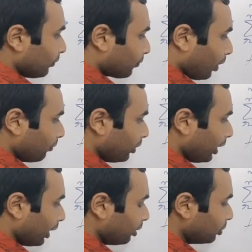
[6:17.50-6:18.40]
from
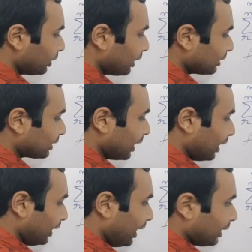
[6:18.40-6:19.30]
here we can
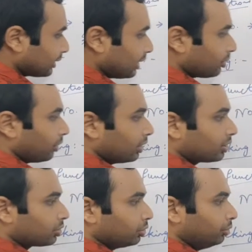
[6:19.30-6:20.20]
say x
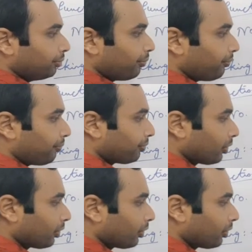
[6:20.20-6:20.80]
equals to